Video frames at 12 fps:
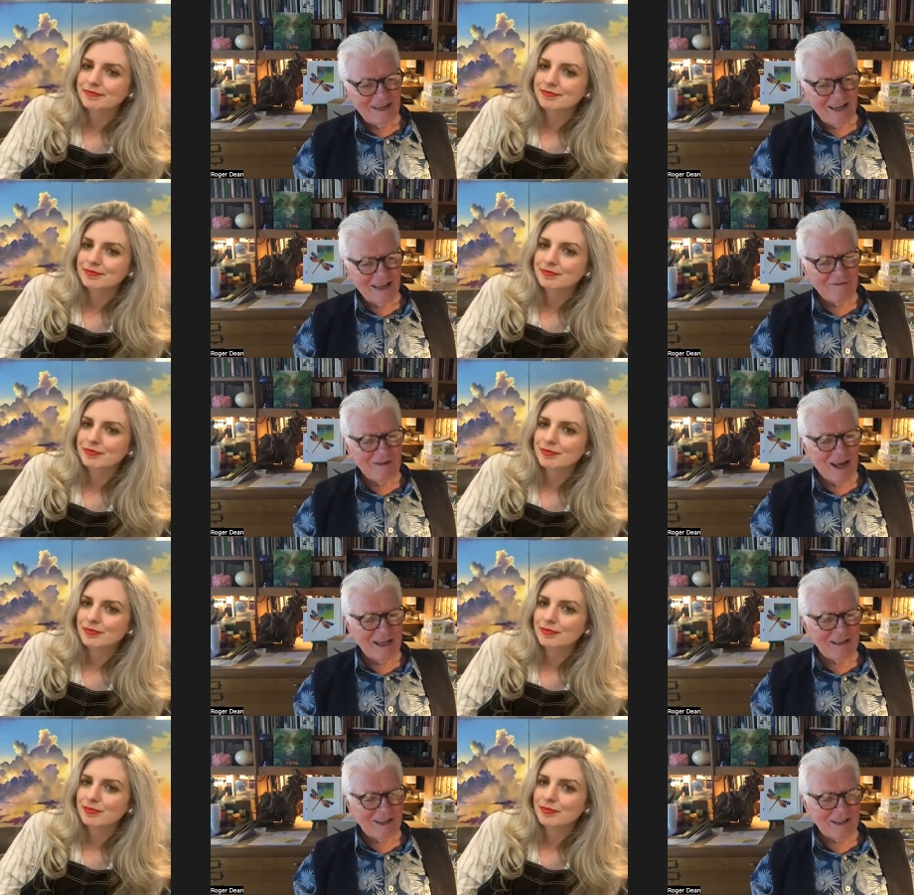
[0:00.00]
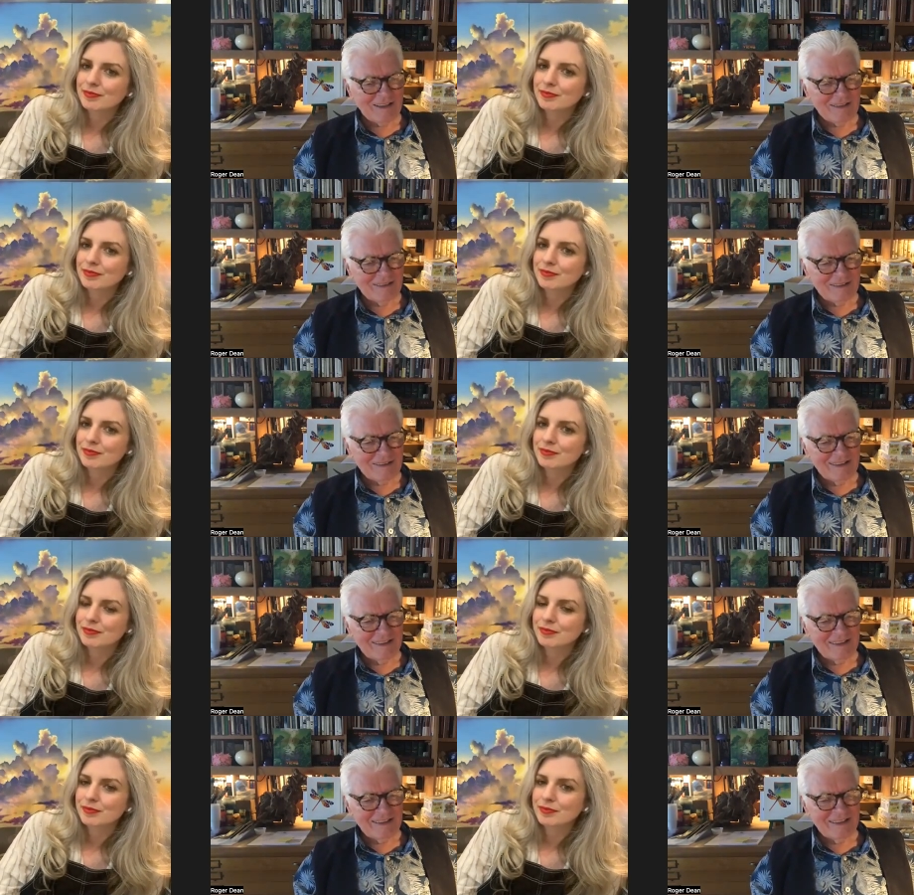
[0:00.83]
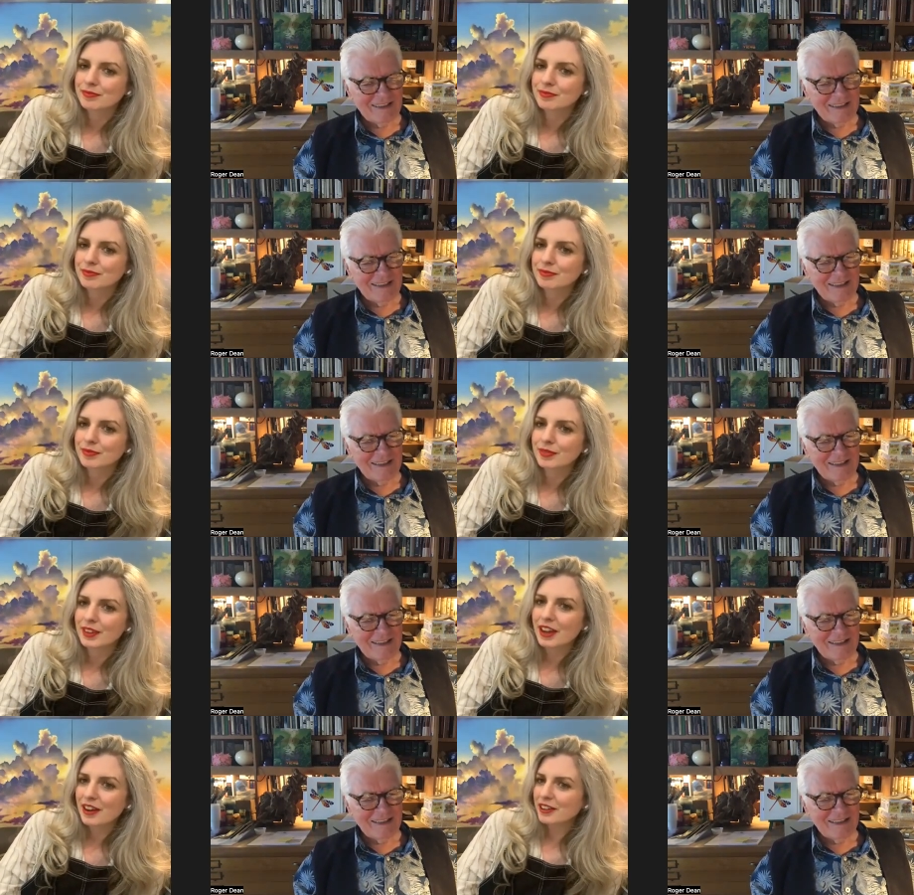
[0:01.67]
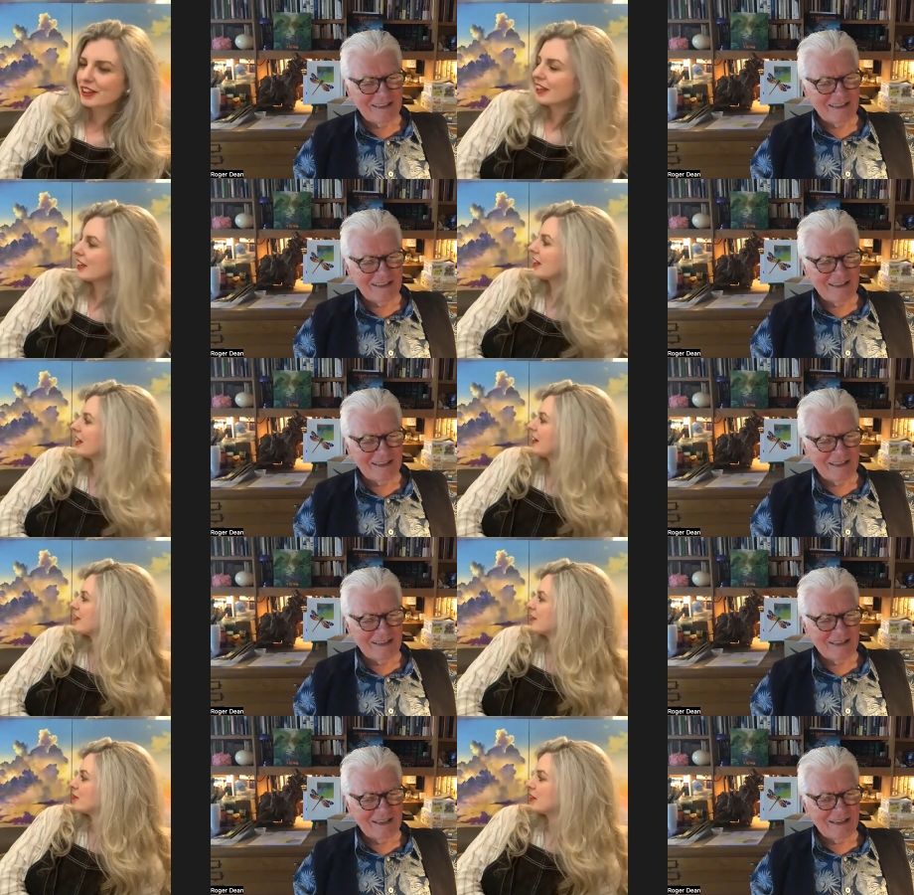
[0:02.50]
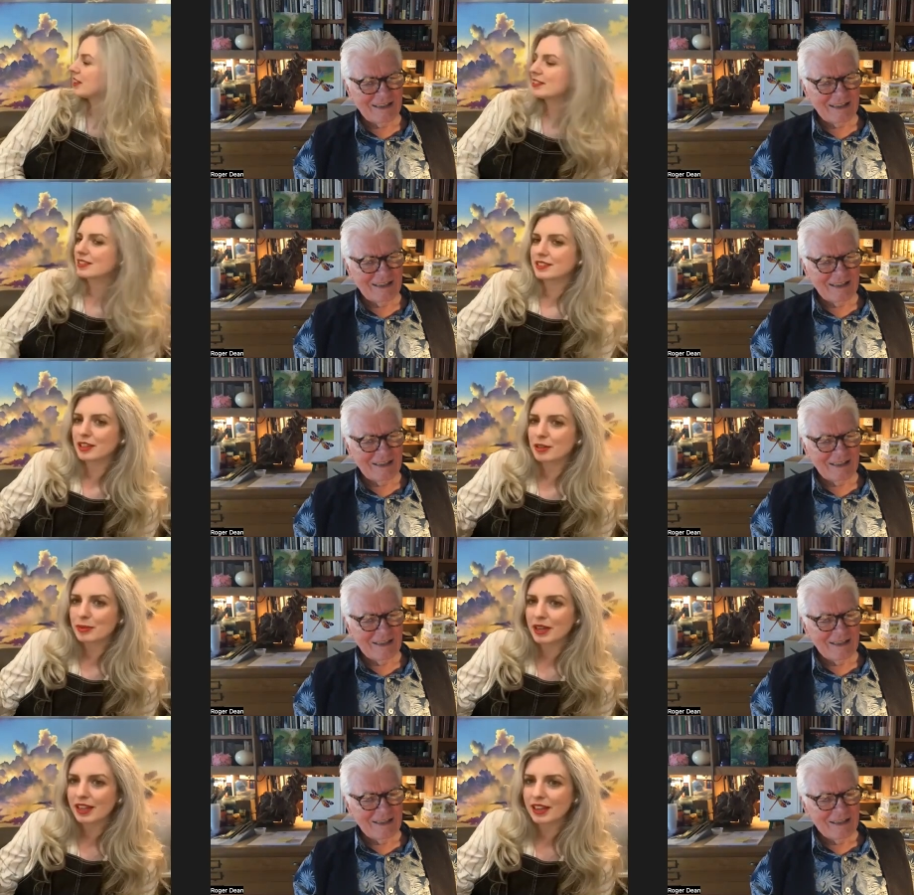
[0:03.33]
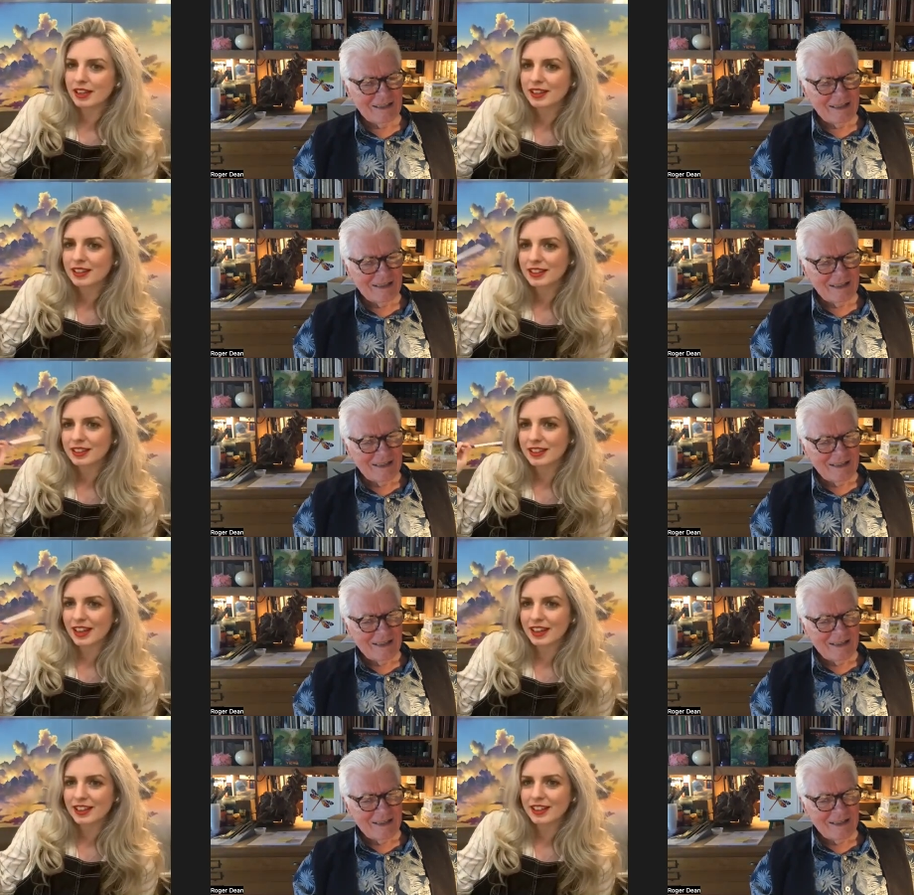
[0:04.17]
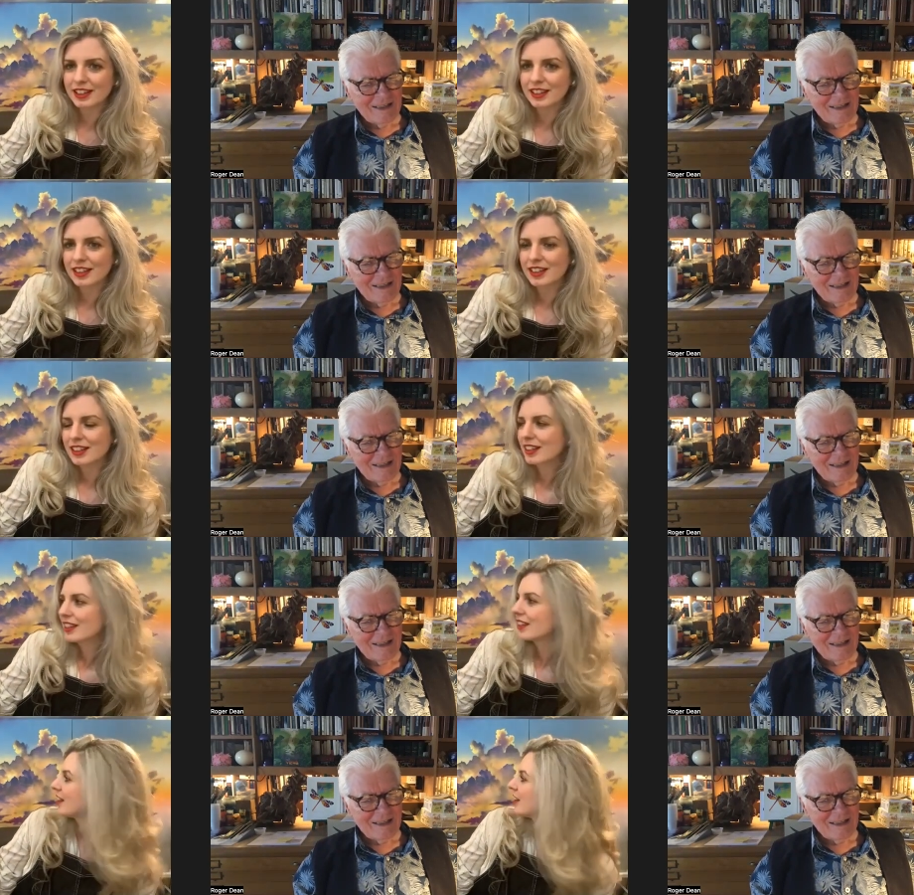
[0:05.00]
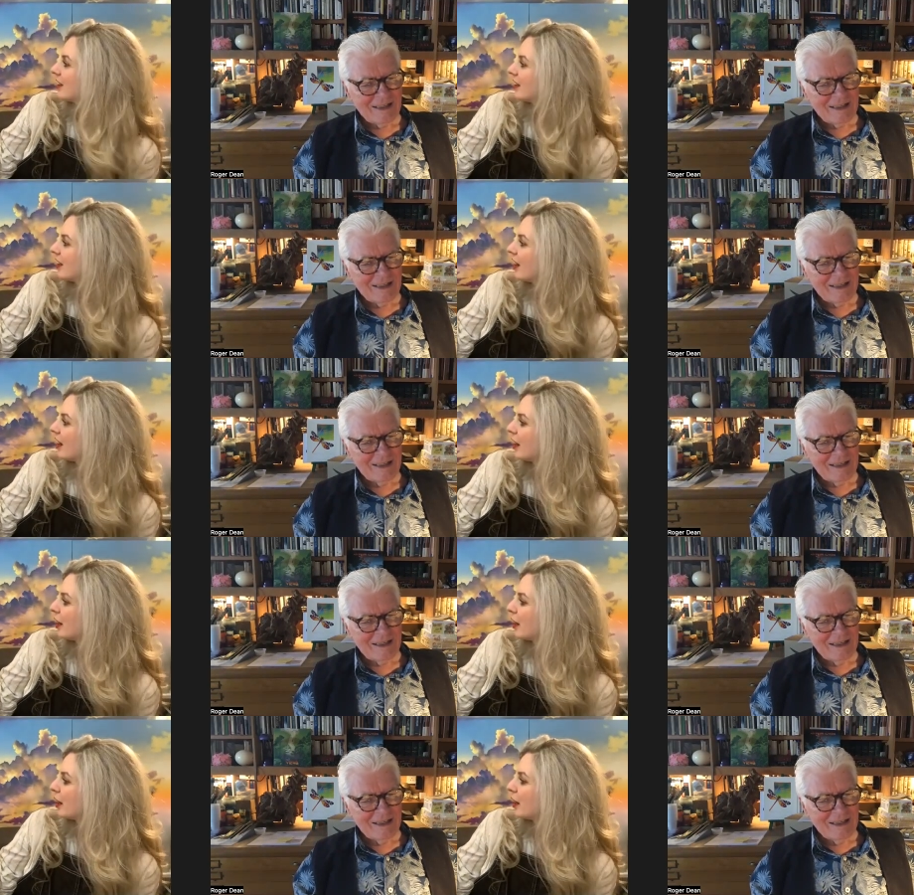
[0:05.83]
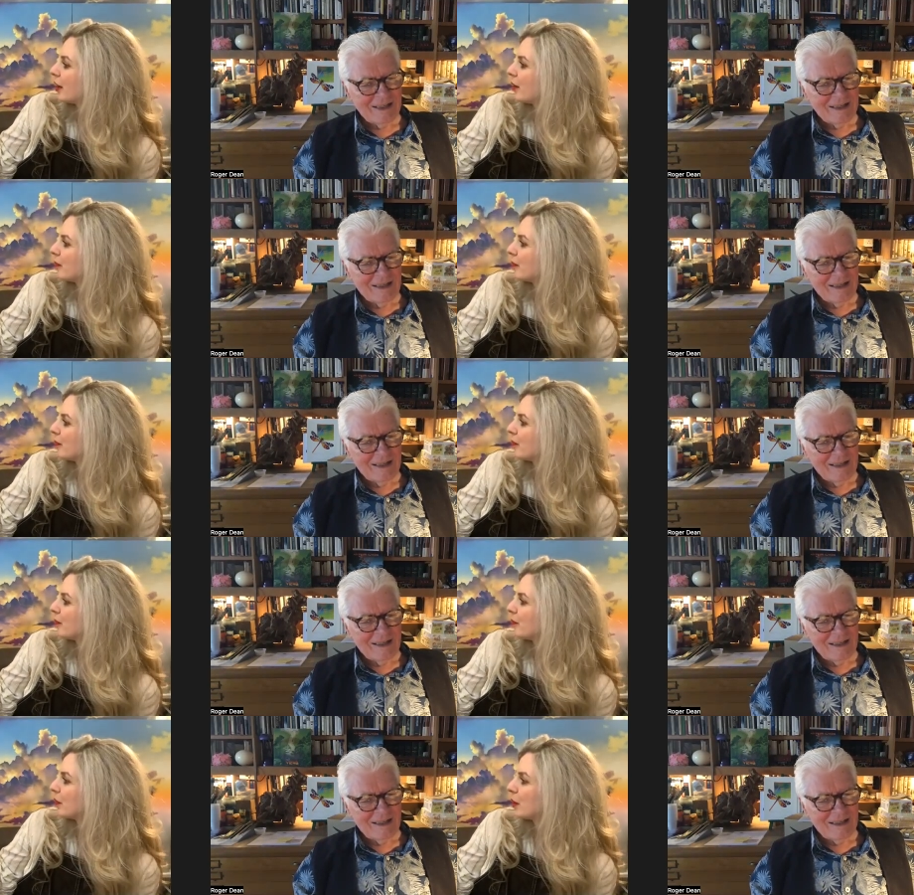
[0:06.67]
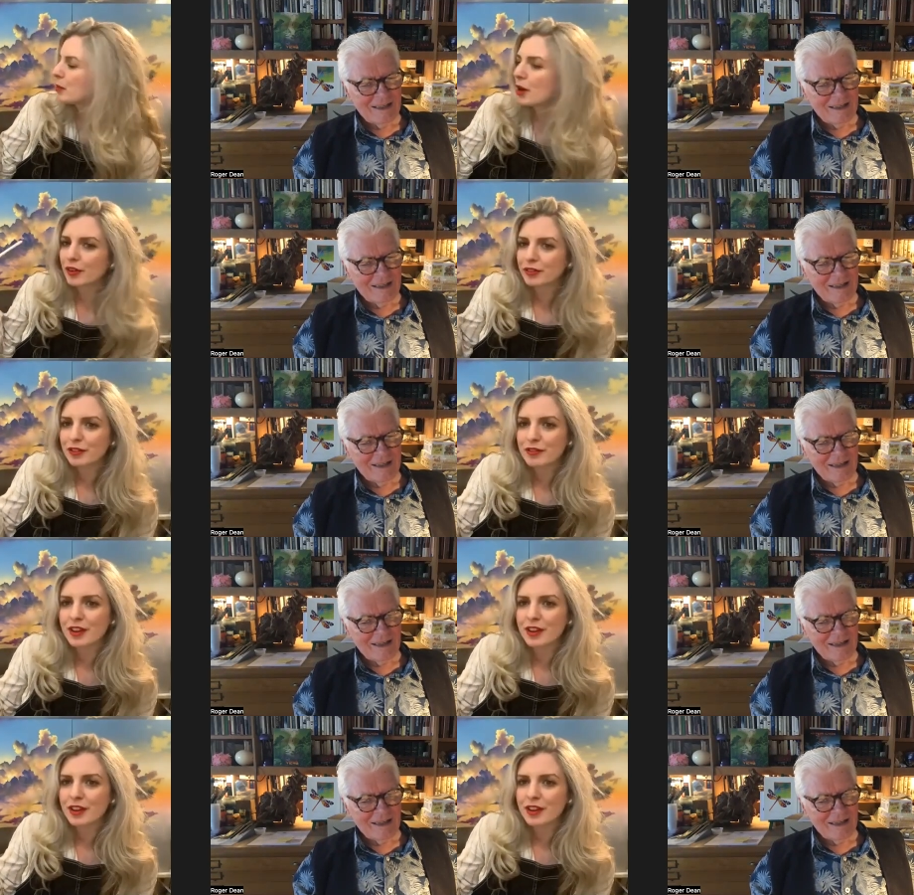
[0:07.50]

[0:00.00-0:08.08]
Speaker 1: like you've nailed it.
Speaker 2: Oh, thank you. Well, this is going to be, yeah, um, a part of the